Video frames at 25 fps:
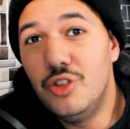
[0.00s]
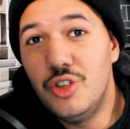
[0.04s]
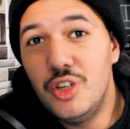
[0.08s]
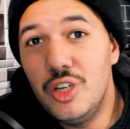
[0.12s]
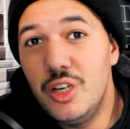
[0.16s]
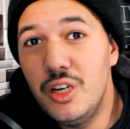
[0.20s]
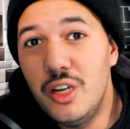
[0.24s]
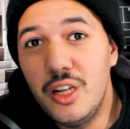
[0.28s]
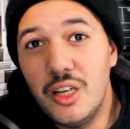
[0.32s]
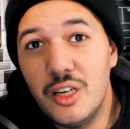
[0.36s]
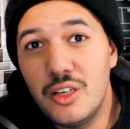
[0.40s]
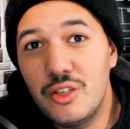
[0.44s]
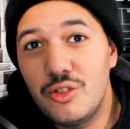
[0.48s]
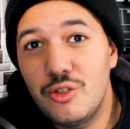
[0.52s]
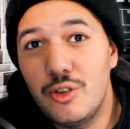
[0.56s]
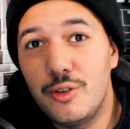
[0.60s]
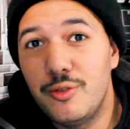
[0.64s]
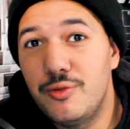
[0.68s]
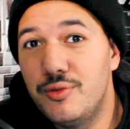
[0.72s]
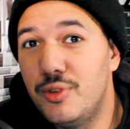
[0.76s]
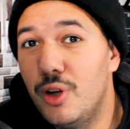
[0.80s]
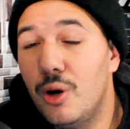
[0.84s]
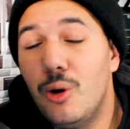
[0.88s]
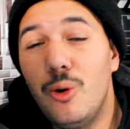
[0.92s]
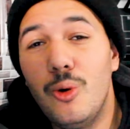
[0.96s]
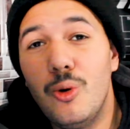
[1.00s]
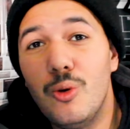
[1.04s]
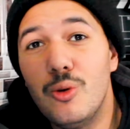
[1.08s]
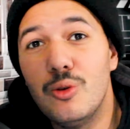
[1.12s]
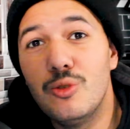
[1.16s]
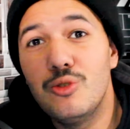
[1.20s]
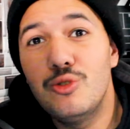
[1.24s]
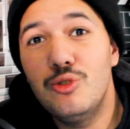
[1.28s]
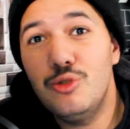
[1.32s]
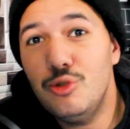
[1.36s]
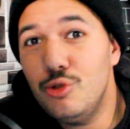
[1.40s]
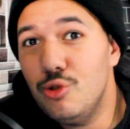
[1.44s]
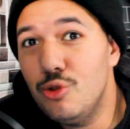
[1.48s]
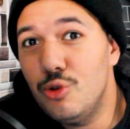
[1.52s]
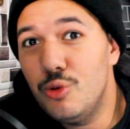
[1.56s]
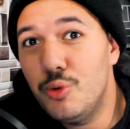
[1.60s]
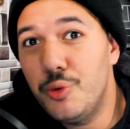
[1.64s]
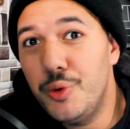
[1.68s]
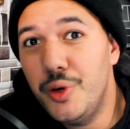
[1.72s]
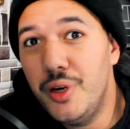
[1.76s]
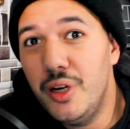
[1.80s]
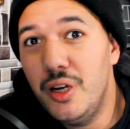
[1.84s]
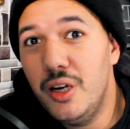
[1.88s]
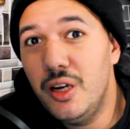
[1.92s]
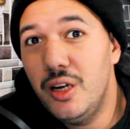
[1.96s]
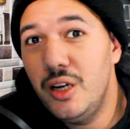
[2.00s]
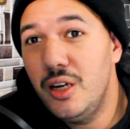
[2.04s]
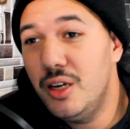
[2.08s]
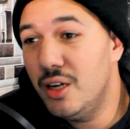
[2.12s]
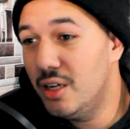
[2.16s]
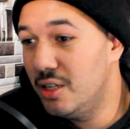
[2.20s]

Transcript: genius of the whole story,